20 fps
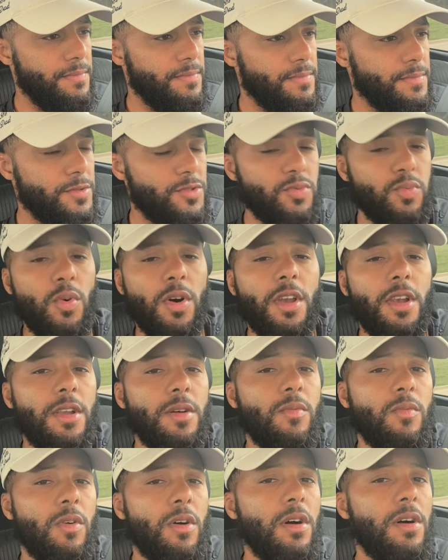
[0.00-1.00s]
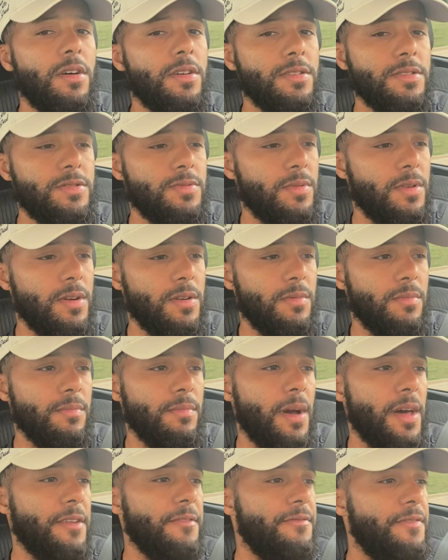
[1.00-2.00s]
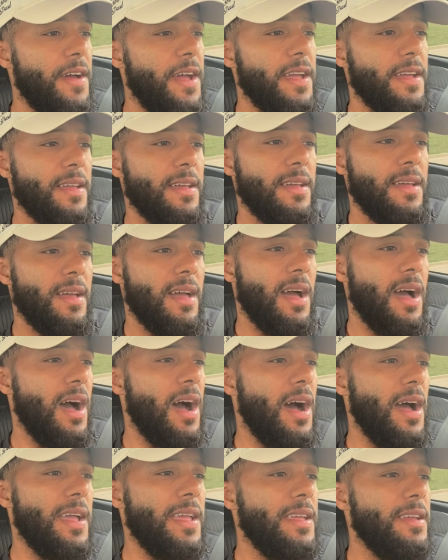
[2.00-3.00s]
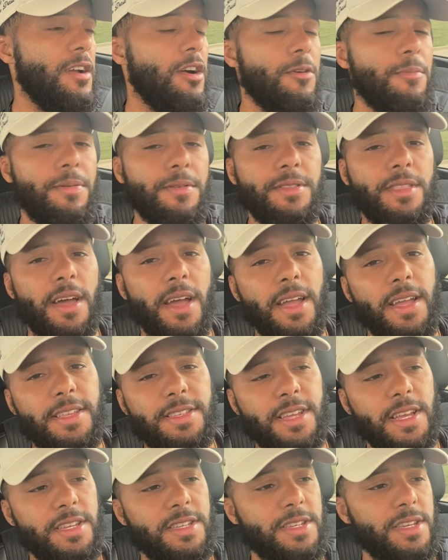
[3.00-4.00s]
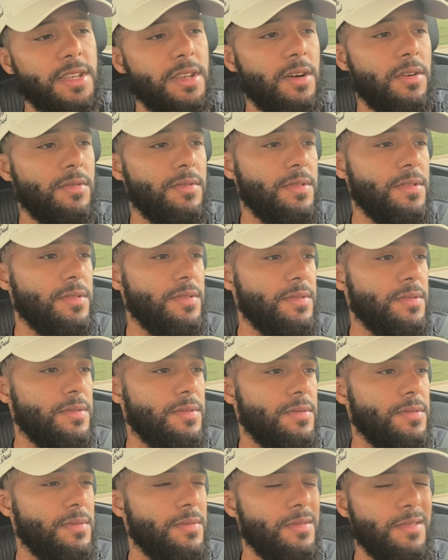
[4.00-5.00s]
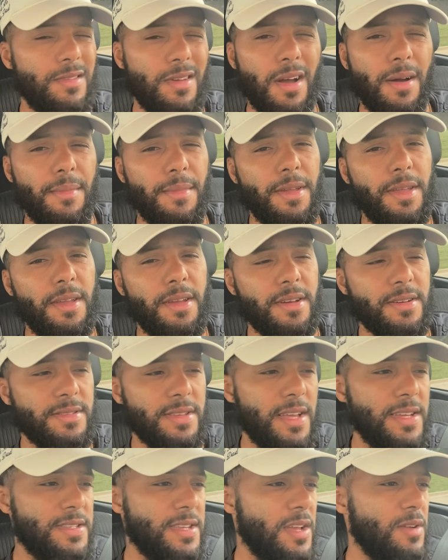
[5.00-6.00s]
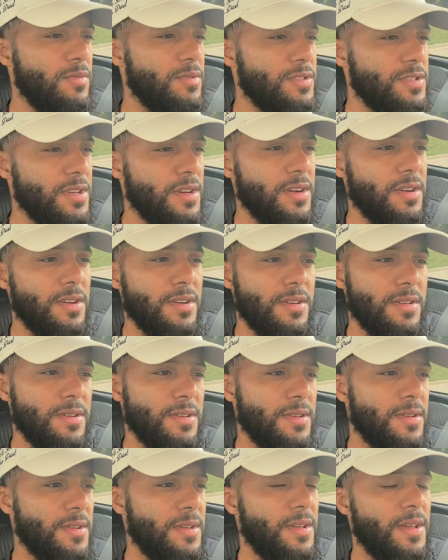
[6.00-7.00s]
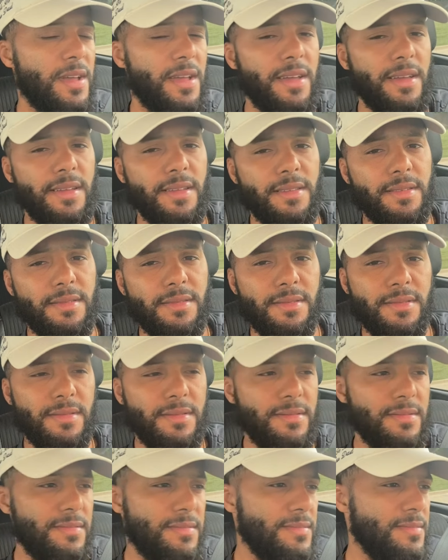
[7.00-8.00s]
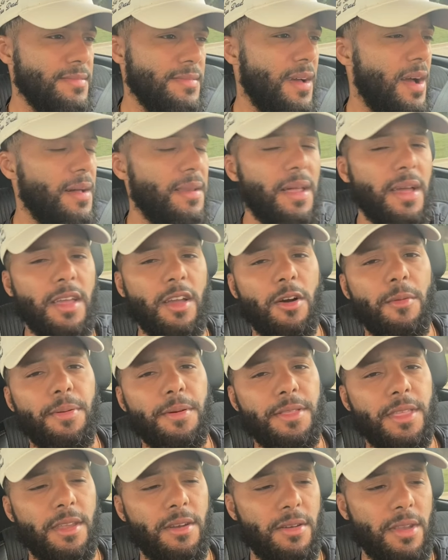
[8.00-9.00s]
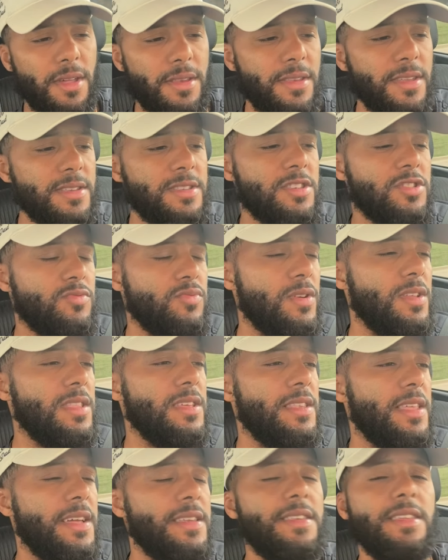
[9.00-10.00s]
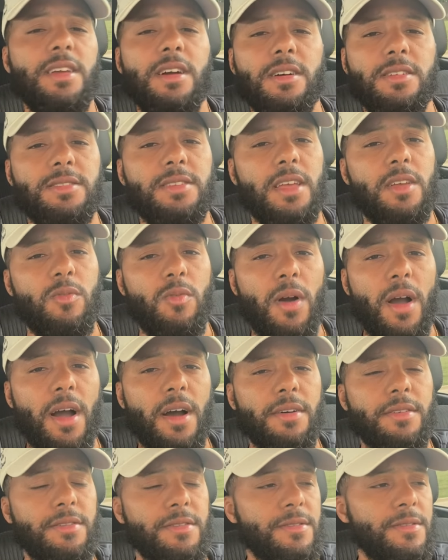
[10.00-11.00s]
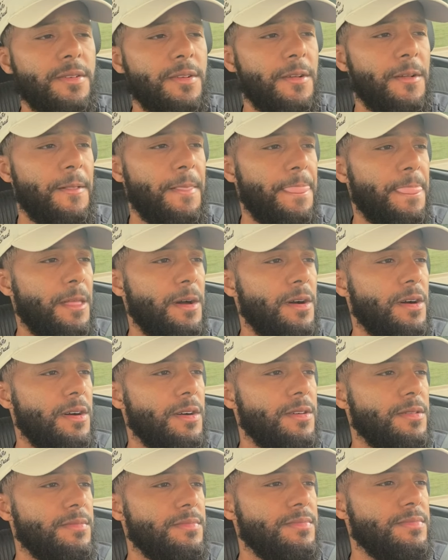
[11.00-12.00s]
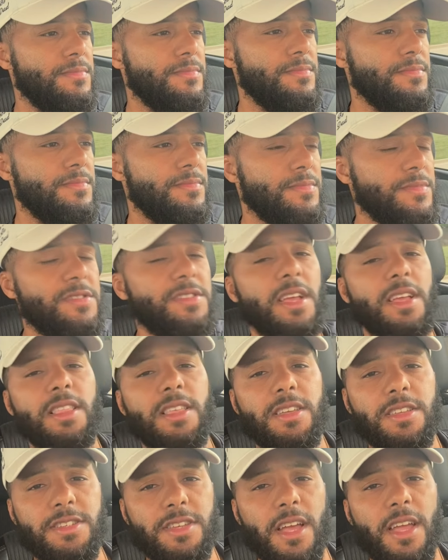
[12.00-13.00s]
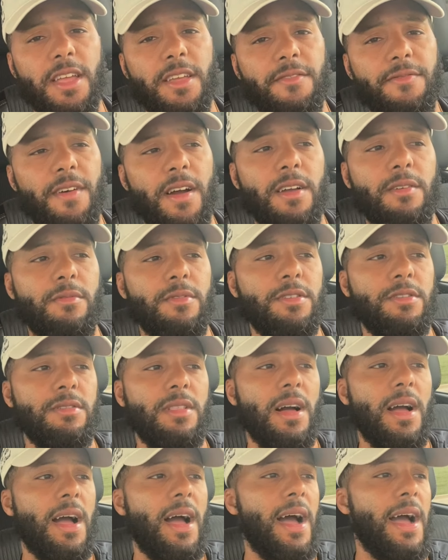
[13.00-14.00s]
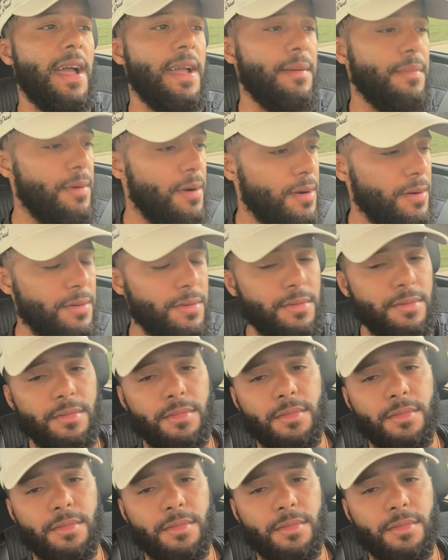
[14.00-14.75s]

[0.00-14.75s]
It's one of them ones where, matter of fact, I ain't gonna put the AJ shit on it. You know what I mean? Because AJ was younger, and I ain't gonna put that on that. This is really that Deontay Wilder, Zhele Zhang fight where you like, all right, bro.